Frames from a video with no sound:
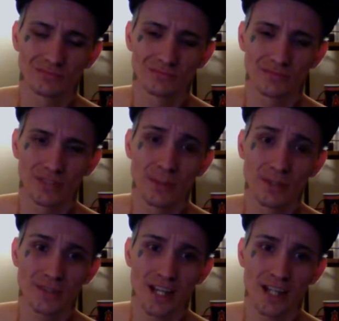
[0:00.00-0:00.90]
That makes
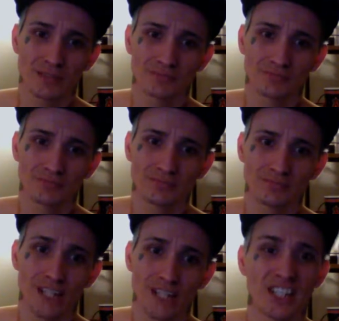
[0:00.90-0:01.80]
me sad.
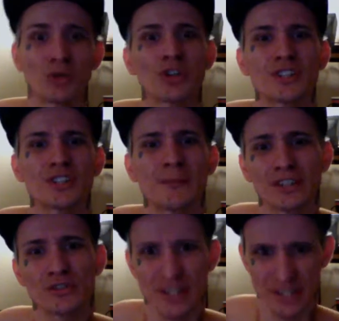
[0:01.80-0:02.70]
And in order to make the
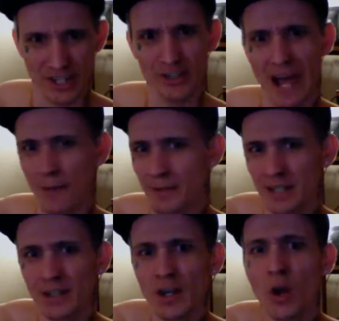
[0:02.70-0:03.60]
transgenders happy,